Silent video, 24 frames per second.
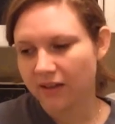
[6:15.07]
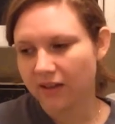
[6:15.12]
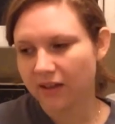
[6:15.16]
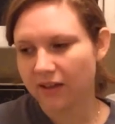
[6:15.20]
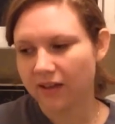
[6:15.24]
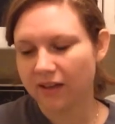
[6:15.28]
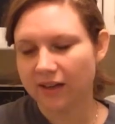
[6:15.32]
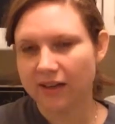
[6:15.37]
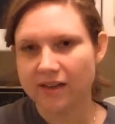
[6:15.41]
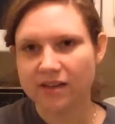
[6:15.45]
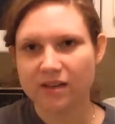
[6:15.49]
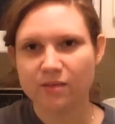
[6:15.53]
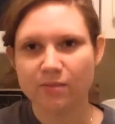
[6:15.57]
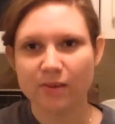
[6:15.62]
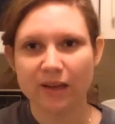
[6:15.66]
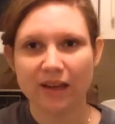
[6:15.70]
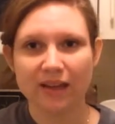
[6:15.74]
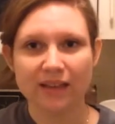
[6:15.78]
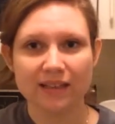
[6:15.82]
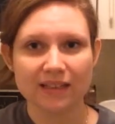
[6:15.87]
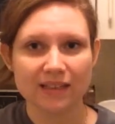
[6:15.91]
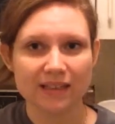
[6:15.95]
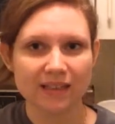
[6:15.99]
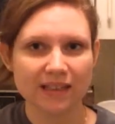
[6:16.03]
it ended
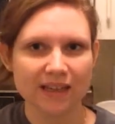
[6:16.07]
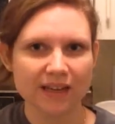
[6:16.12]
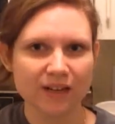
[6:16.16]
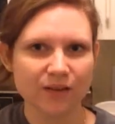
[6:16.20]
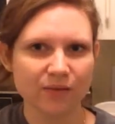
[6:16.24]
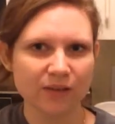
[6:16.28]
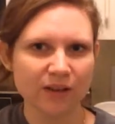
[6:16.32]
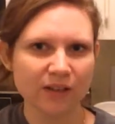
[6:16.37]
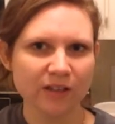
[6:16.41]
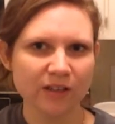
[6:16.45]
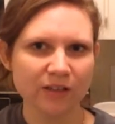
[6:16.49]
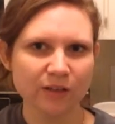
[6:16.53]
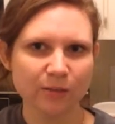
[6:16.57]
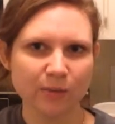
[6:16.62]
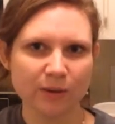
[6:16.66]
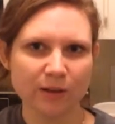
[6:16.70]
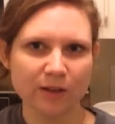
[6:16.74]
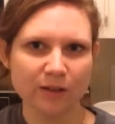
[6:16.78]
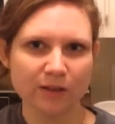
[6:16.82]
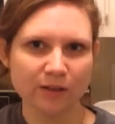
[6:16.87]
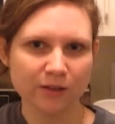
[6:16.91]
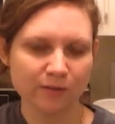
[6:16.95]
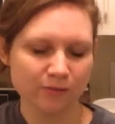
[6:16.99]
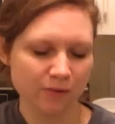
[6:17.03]
badly. And a regular
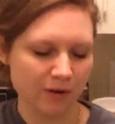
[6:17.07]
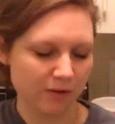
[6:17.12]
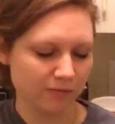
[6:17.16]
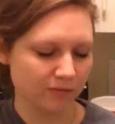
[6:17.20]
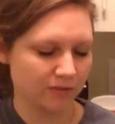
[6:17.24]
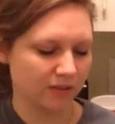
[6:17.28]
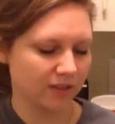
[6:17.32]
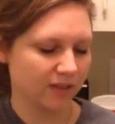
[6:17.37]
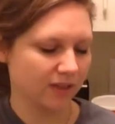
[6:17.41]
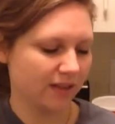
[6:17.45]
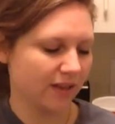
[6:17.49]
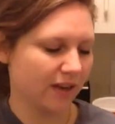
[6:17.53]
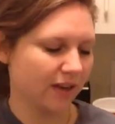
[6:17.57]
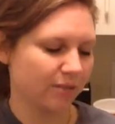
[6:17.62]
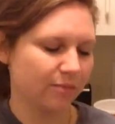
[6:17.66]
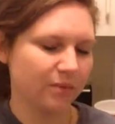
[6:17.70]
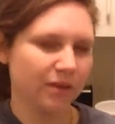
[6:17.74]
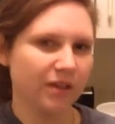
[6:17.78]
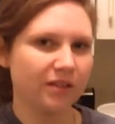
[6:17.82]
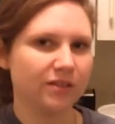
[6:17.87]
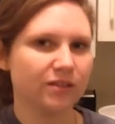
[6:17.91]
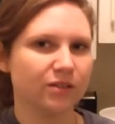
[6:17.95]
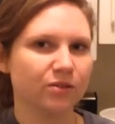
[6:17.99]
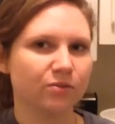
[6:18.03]
Band-Aid won't stay on
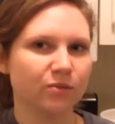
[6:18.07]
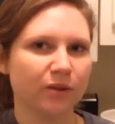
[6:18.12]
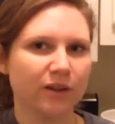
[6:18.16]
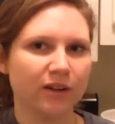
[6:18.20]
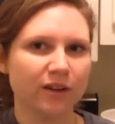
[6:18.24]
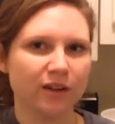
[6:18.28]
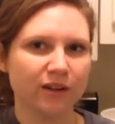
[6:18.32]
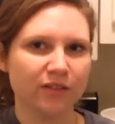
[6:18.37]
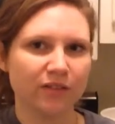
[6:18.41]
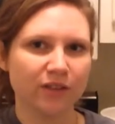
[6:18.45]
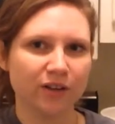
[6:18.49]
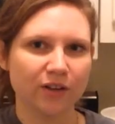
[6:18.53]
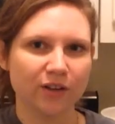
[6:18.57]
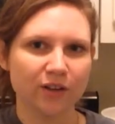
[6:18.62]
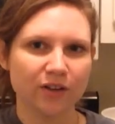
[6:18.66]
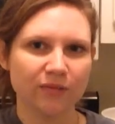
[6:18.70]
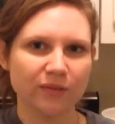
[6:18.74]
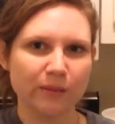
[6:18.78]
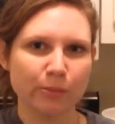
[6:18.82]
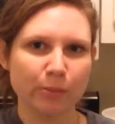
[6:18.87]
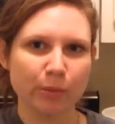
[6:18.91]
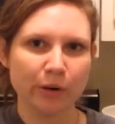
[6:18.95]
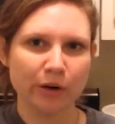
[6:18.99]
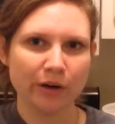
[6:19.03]
because it's right on the
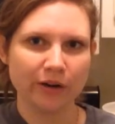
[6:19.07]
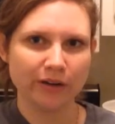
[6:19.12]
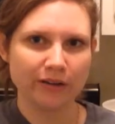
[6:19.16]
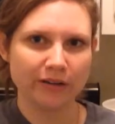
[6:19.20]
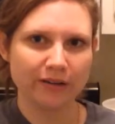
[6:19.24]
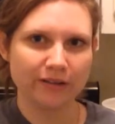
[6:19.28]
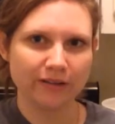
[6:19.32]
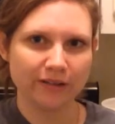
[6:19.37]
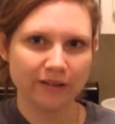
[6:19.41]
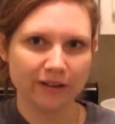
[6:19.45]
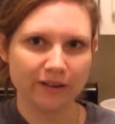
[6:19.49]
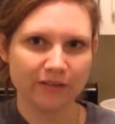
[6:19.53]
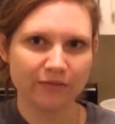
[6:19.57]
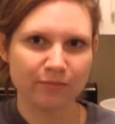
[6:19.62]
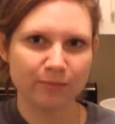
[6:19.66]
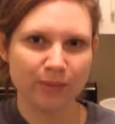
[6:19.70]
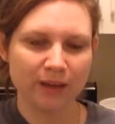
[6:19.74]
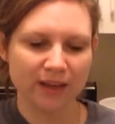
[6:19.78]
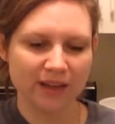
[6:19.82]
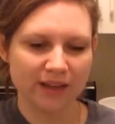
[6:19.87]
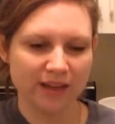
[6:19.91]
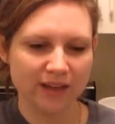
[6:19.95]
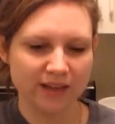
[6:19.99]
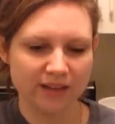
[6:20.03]
curvy part of my
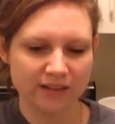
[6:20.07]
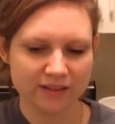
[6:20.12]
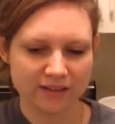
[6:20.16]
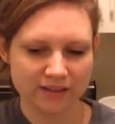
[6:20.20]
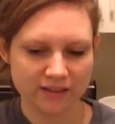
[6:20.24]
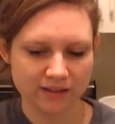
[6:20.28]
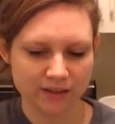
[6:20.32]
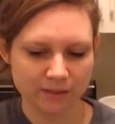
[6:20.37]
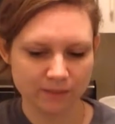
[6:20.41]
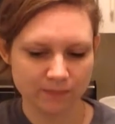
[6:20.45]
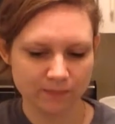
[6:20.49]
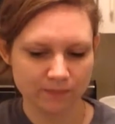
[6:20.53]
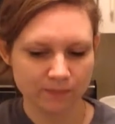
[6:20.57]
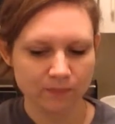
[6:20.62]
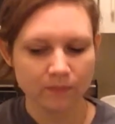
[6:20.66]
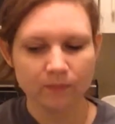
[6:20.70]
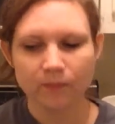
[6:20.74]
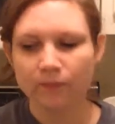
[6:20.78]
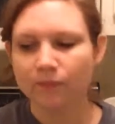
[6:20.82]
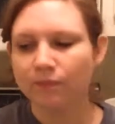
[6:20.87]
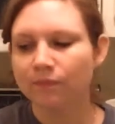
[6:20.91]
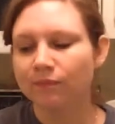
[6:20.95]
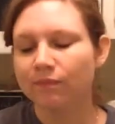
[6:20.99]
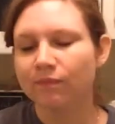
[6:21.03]
hand thumb
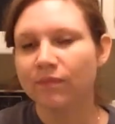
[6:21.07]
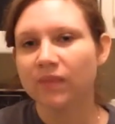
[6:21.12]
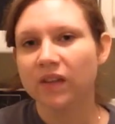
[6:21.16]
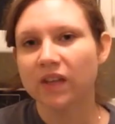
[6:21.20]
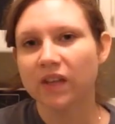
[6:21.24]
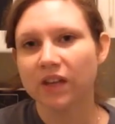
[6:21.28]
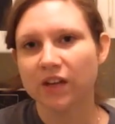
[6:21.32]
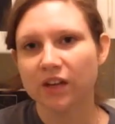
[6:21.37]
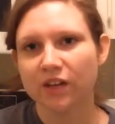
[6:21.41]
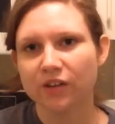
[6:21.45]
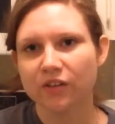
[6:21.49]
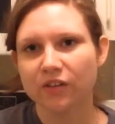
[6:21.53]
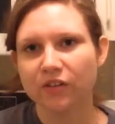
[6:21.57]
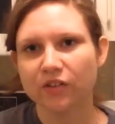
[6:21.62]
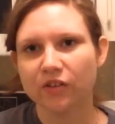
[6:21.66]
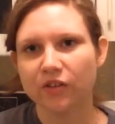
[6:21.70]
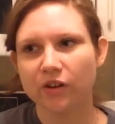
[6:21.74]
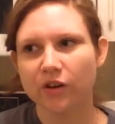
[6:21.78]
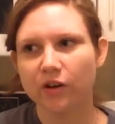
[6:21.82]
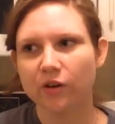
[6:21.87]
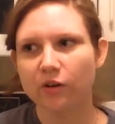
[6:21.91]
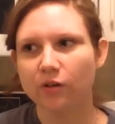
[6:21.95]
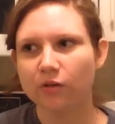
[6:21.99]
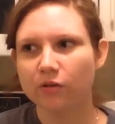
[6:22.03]
here.
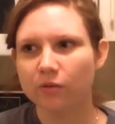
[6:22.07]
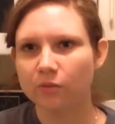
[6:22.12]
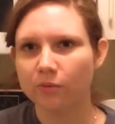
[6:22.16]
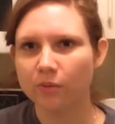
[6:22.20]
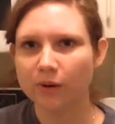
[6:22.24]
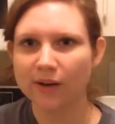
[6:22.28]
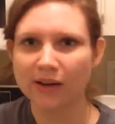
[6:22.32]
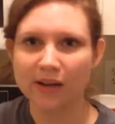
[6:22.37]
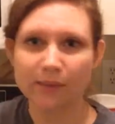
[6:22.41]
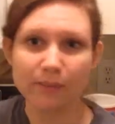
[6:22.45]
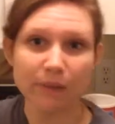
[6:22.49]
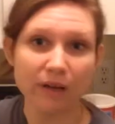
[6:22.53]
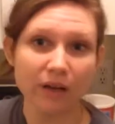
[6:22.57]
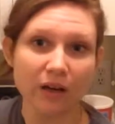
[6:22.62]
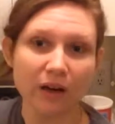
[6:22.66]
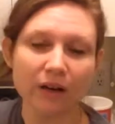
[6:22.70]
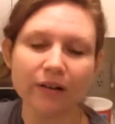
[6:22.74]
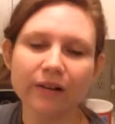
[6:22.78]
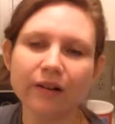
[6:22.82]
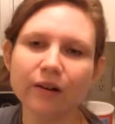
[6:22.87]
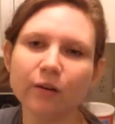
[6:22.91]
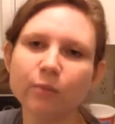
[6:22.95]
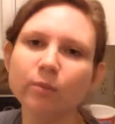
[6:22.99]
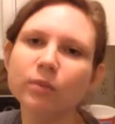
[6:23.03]
So when I'm at
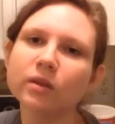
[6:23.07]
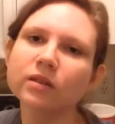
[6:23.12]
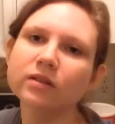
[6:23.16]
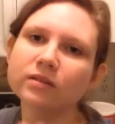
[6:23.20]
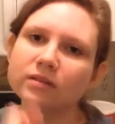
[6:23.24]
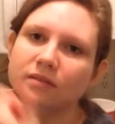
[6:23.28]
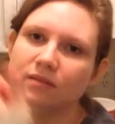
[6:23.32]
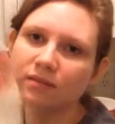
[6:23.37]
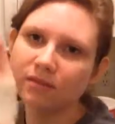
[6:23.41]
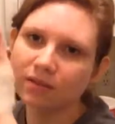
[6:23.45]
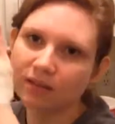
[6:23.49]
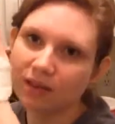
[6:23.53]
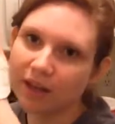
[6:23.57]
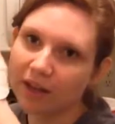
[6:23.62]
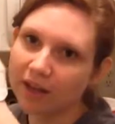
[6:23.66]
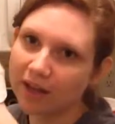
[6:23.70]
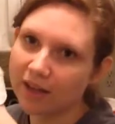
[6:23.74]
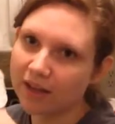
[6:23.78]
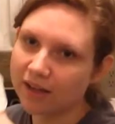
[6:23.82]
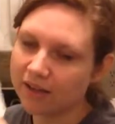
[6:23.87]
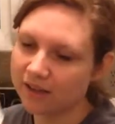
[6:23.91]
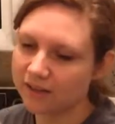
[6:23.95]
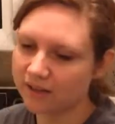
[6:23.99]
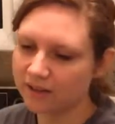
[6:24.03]
home,
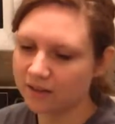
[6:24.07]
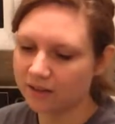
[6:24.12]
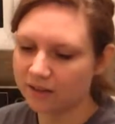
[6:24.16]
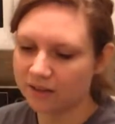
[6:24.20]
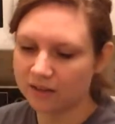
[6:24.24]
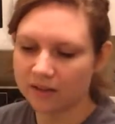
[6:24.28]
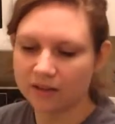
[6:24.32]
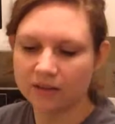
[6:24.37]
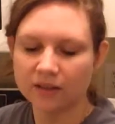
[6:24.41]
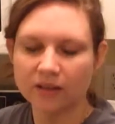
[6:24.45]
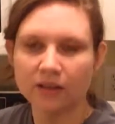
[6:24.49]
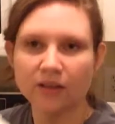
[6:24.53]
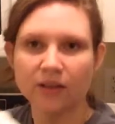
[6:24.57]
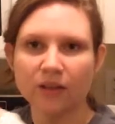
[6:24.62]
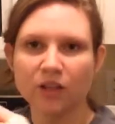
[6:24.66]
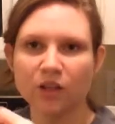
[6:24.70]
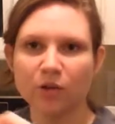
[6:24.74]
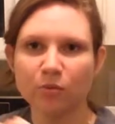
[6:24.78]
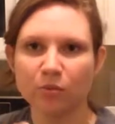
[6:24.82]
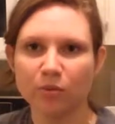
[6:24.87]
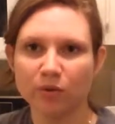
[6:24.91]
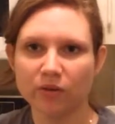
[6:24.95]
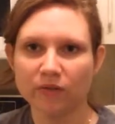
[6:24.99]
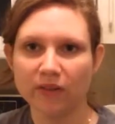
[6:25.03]
I
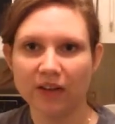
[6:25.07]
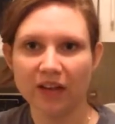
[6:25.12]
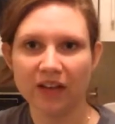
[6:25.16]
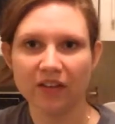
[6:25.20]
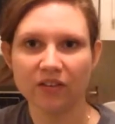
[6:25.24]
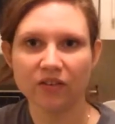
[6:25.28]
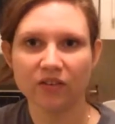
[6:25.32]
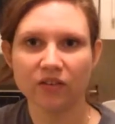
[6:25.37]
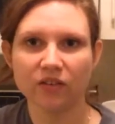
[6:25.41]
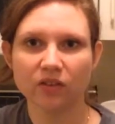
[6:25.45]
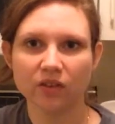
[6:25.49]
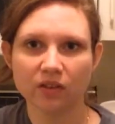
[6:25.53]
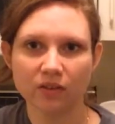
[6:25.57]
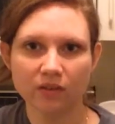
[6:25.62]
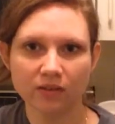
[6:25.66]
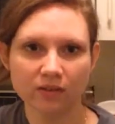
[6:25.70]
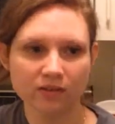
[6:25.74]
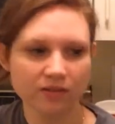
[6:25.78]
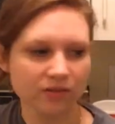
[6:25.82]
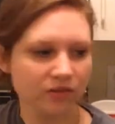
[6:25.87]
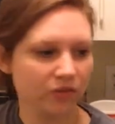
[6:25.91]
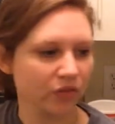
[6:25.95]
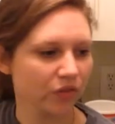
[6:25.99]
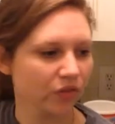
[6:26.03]
improvise.
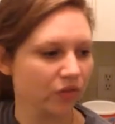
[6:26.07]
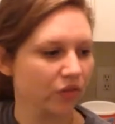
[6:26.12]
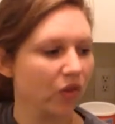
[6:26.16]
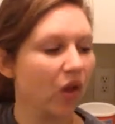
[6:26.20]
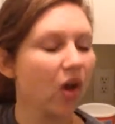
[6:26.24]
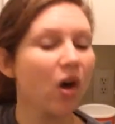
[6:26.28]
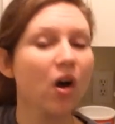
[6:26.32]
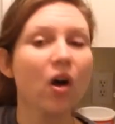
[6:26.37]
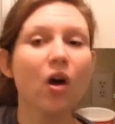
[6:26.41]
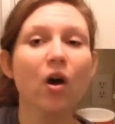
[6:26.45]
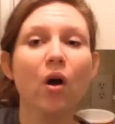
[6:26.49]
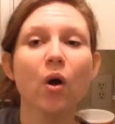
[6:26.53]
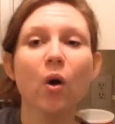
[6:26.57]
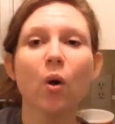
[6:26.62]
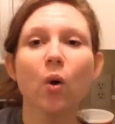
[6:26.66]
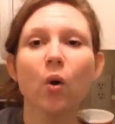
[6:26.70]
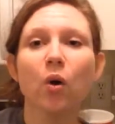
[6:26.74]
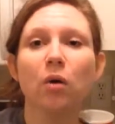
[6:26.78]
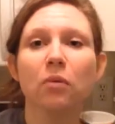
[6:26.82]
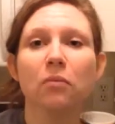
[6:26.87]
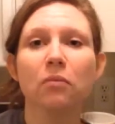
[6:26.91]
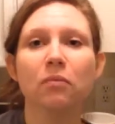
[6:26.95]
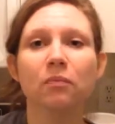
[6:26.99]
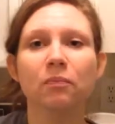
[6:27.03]

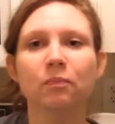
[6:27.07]
So